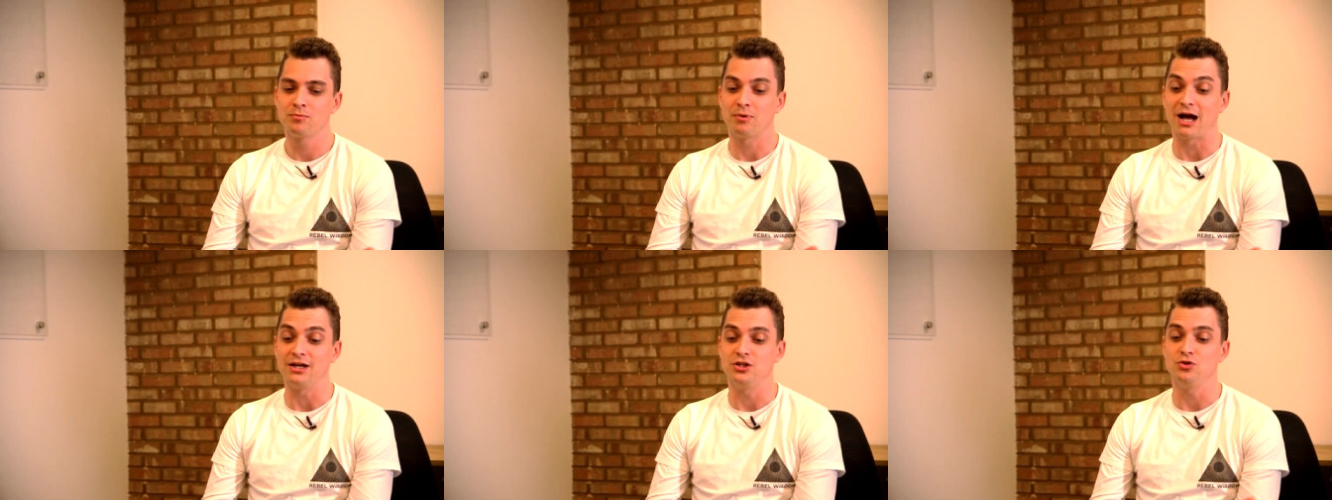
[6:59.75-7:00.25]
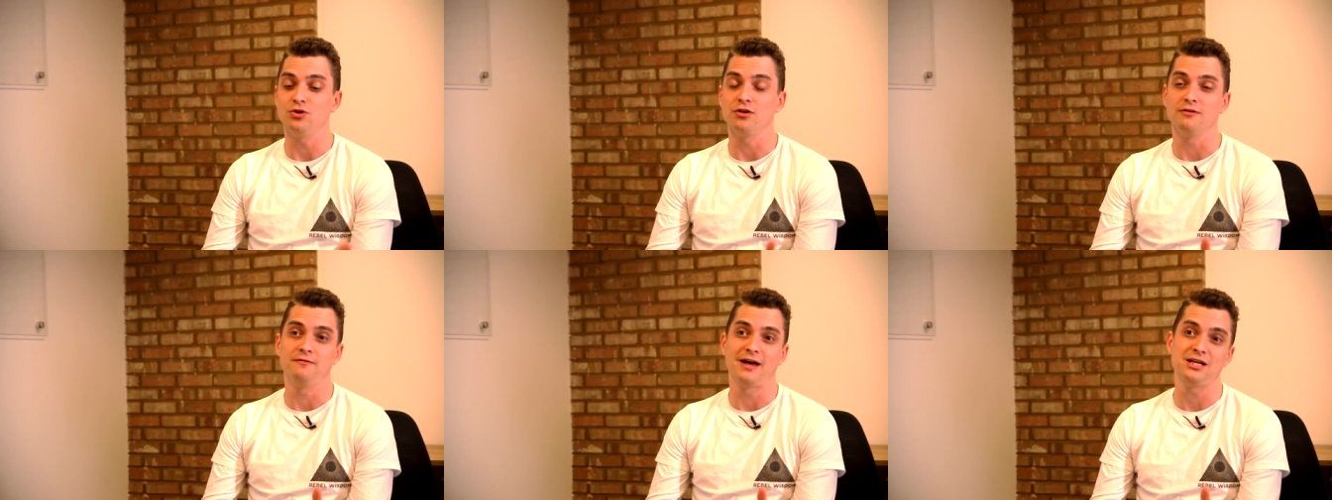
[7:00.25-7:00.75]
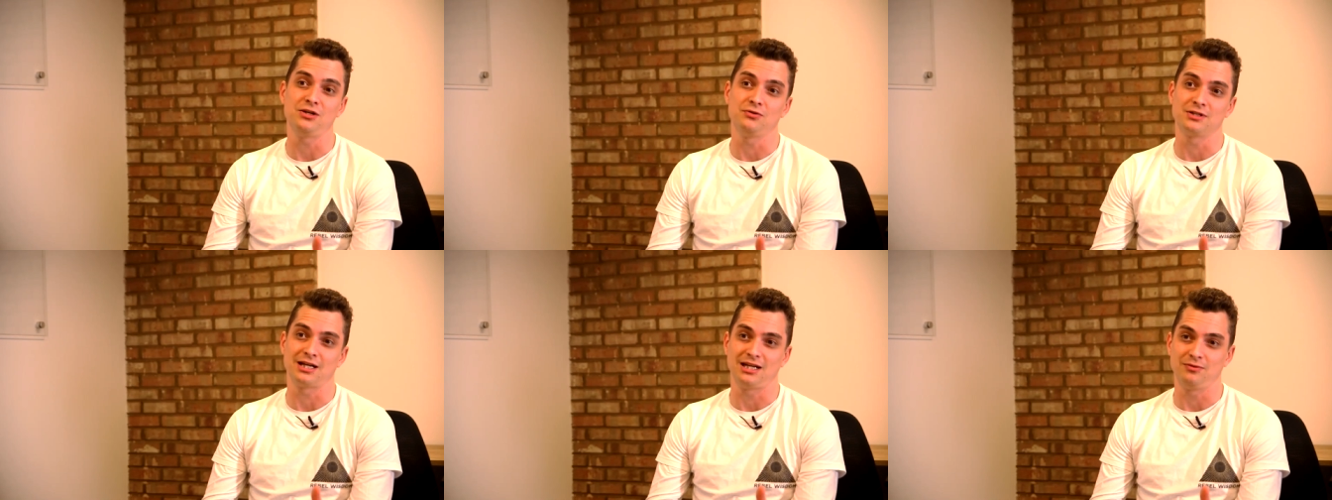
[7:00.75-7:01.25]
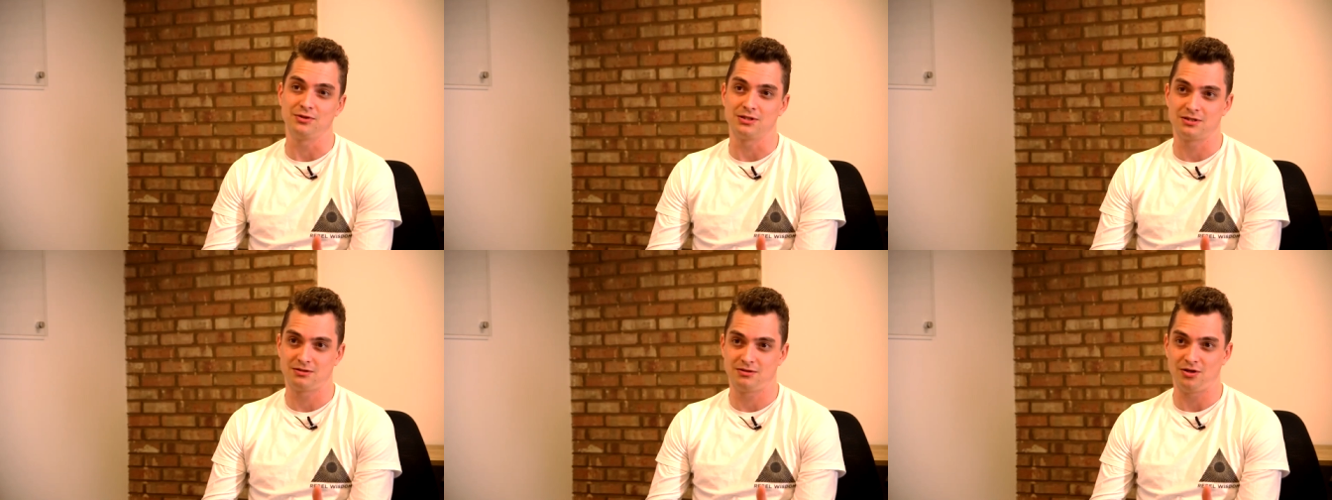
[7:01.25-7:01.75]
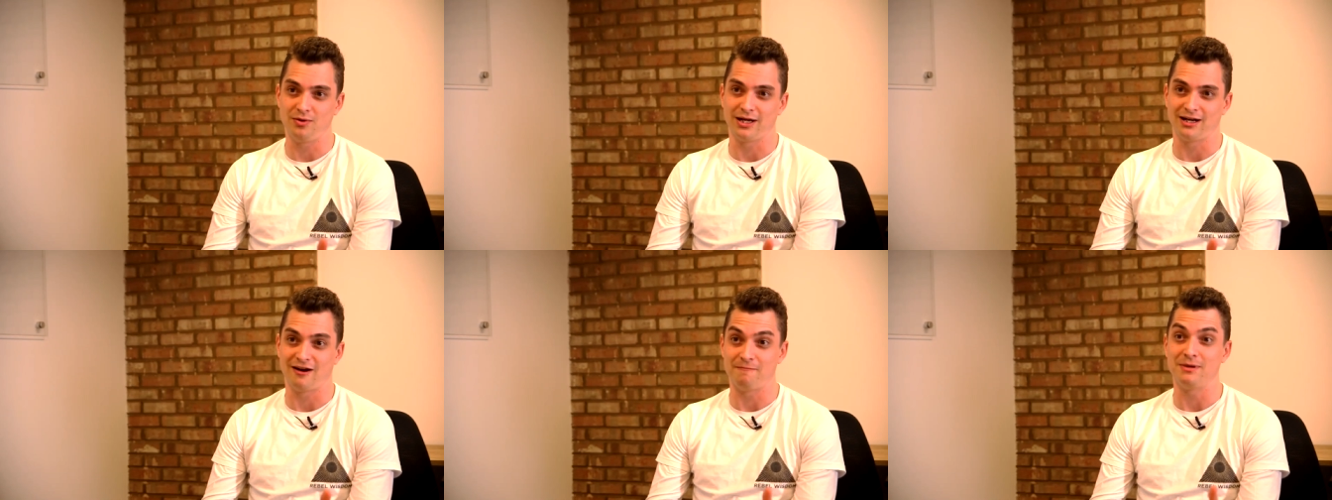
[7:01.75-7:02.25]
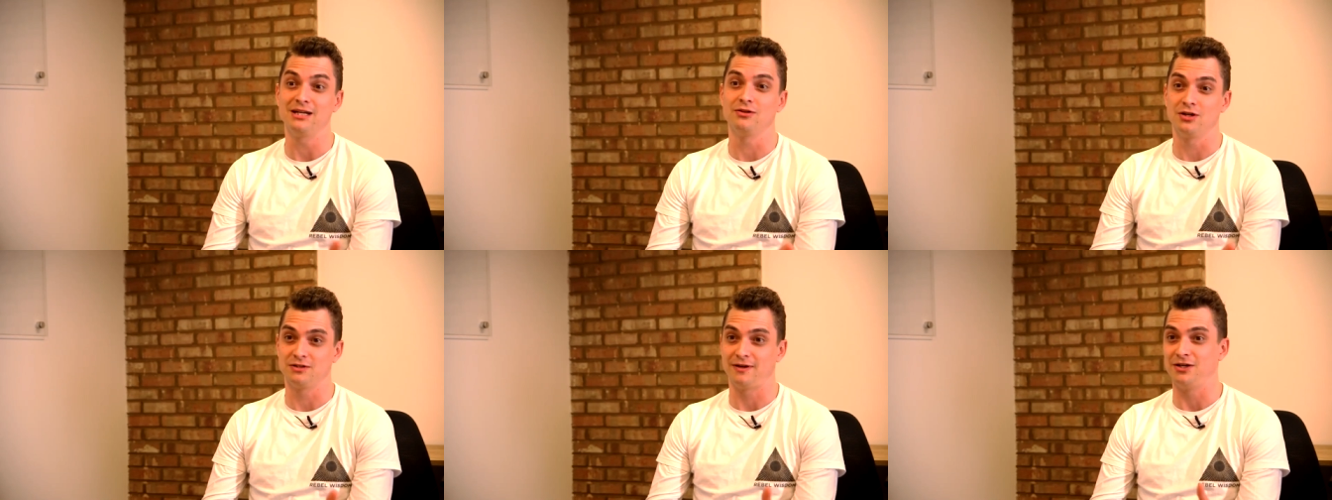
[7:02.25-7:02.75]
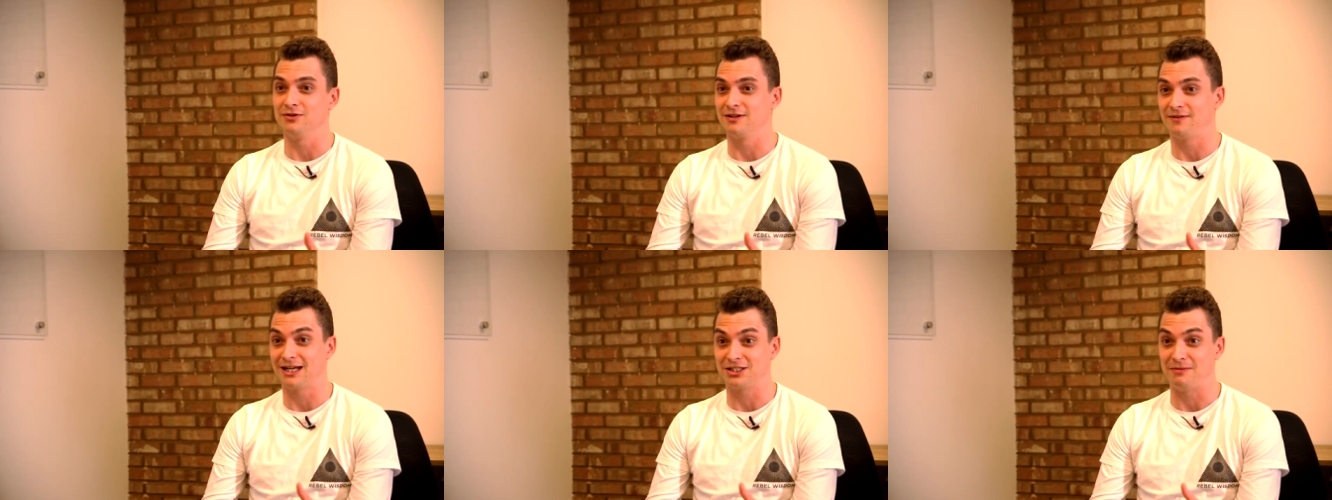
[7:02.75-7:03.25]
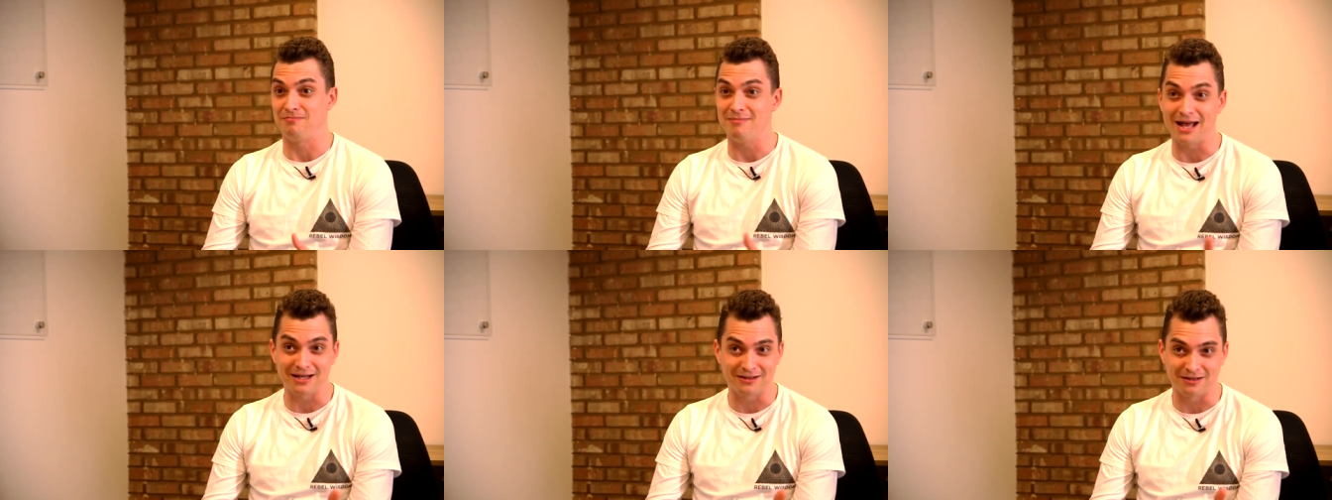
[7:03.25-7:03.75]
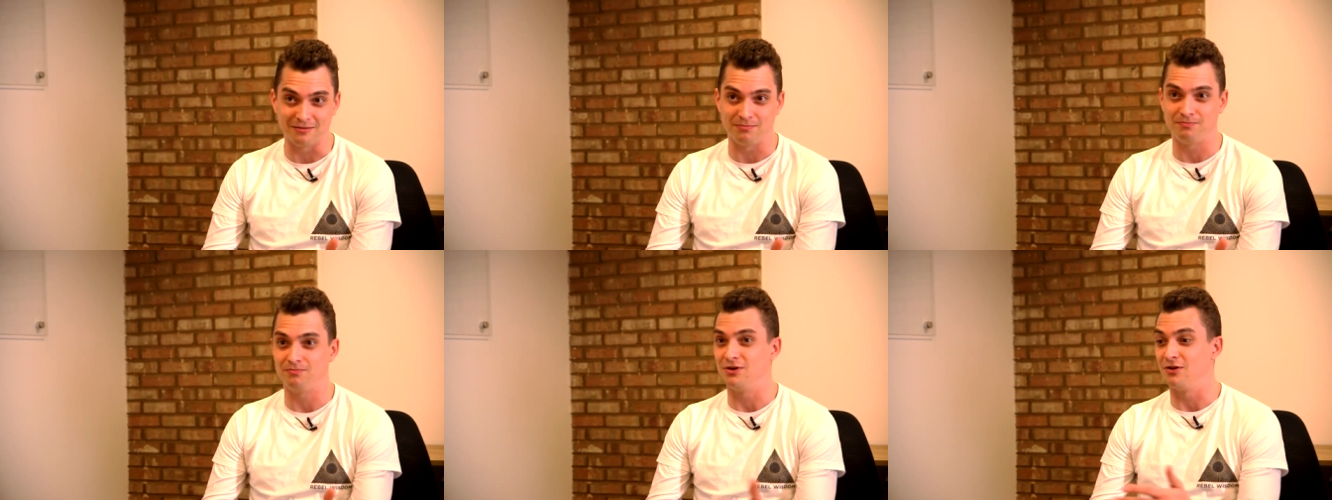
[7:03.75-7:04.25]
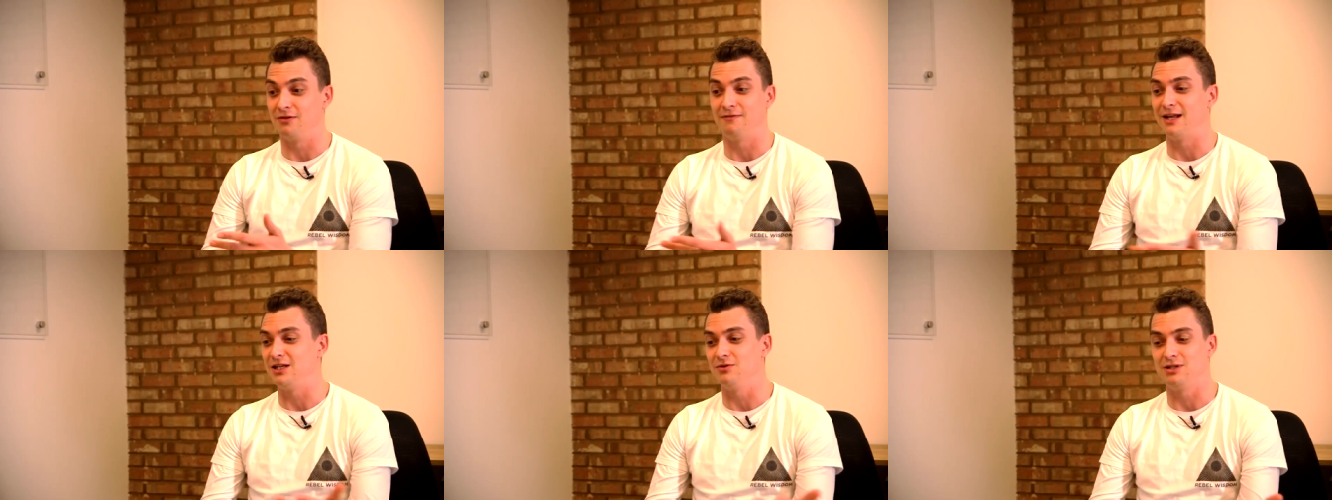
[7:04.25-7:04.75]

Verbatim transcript: But I do know the venues that he was doing it, and I've been to those venues. I've actually met the you know the venue